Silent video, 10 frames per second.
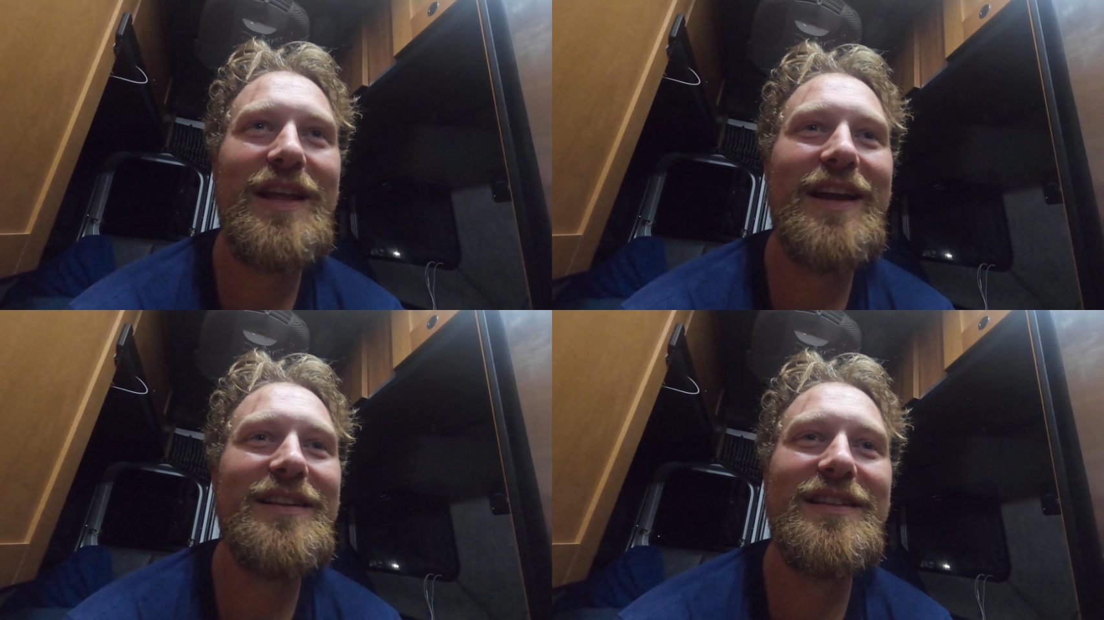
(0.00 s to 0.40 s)

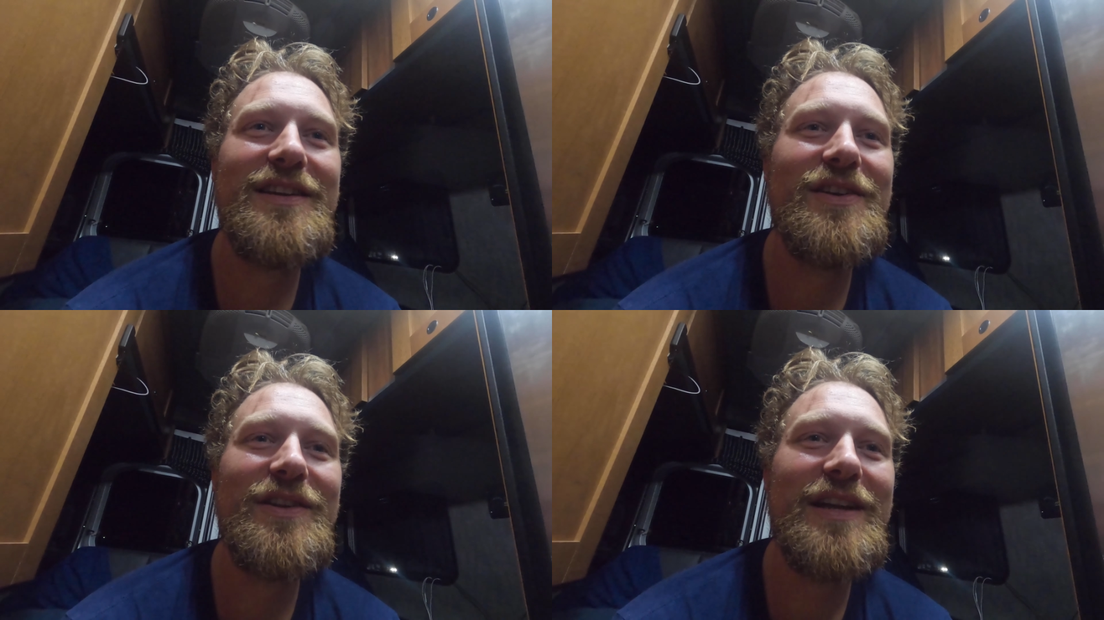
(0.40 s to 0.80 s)
Like
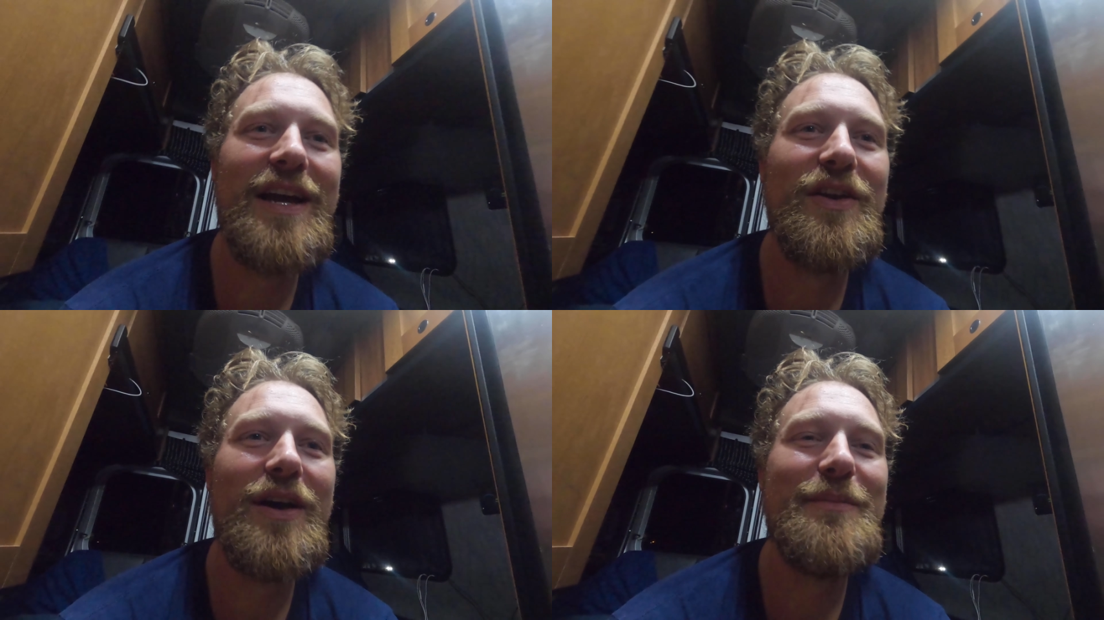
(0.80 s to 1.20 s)
literally,
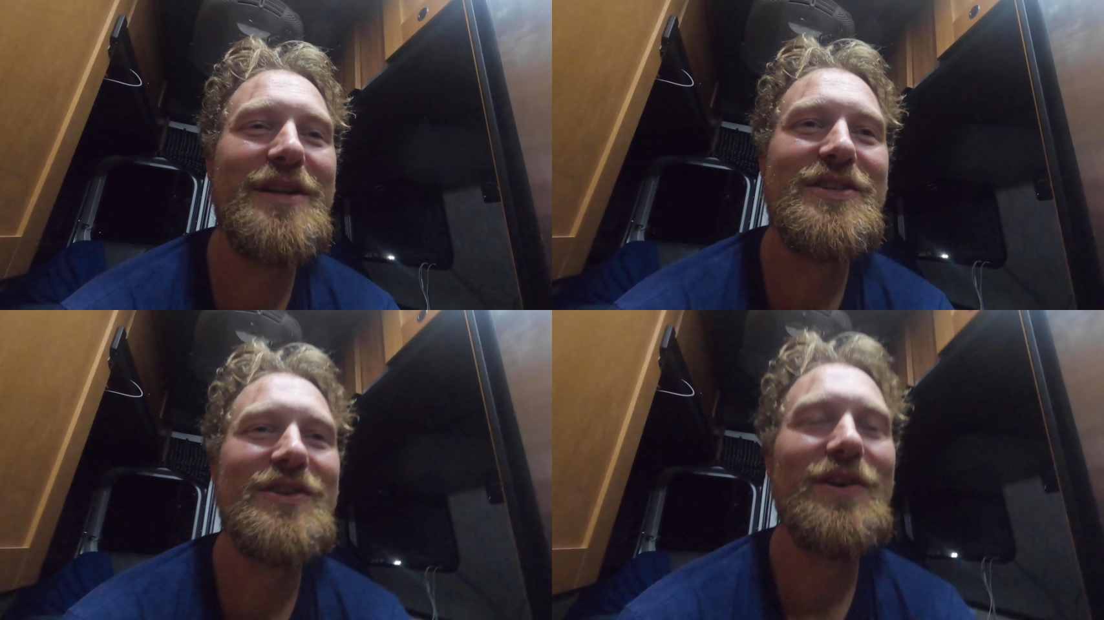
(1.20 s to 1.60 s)
I know I
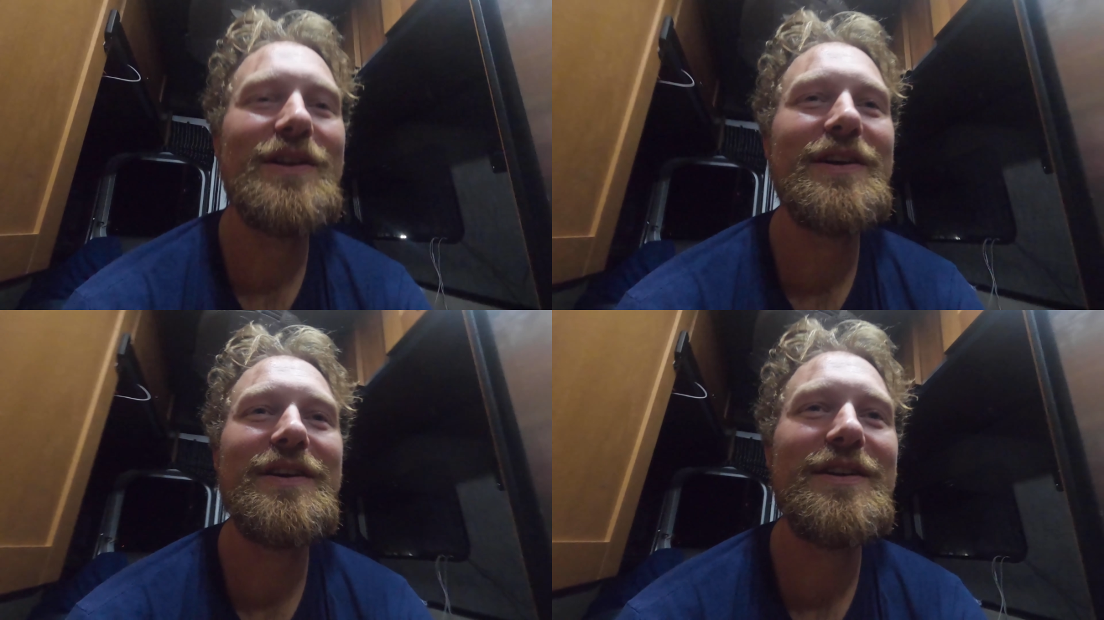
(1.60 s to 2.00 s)
mentioned
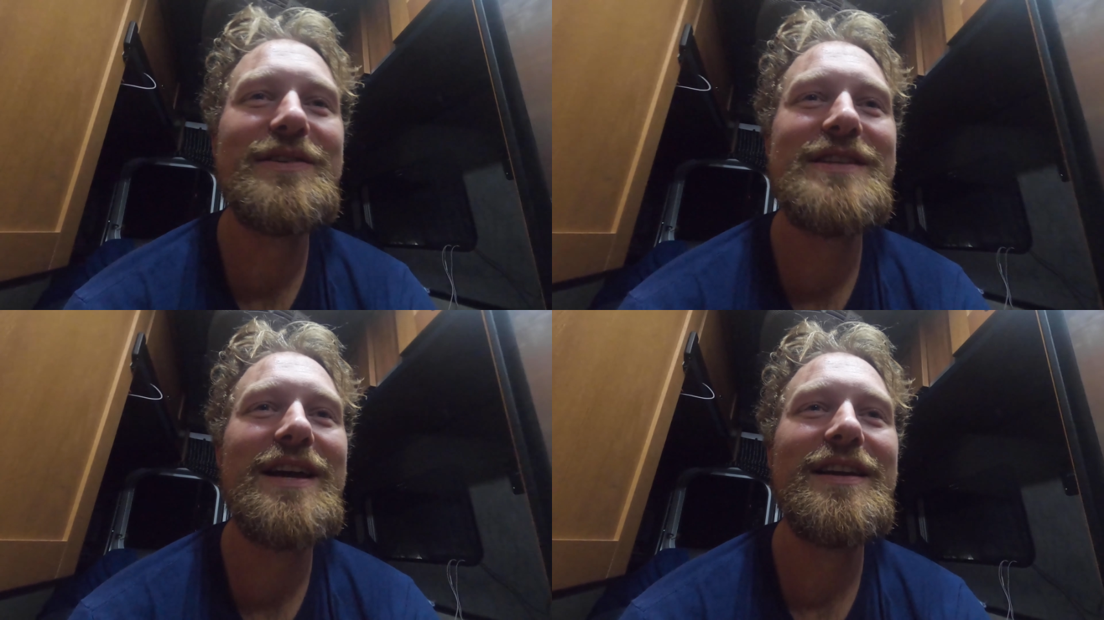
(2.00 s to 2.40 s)
earlier,
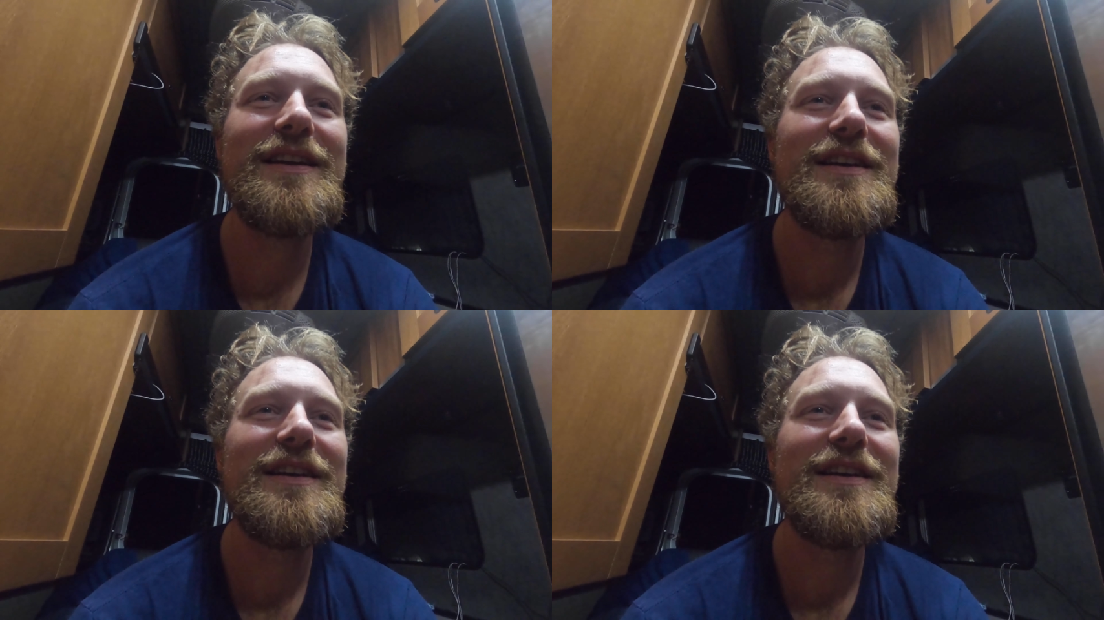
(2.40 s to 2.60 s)
there's like,